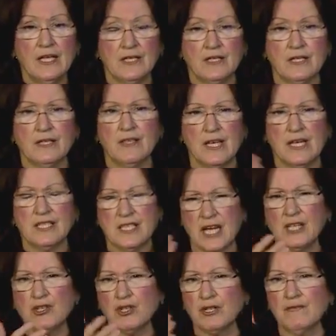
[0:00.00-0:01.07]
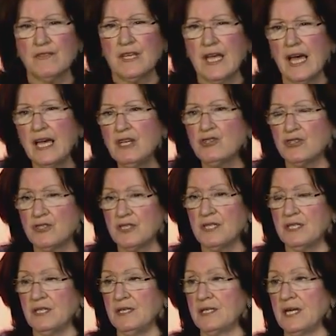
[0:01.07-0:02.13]
to the attention of the agencies
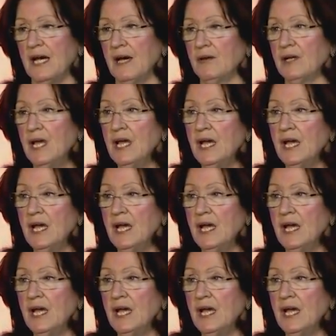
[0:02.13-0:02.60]
in town,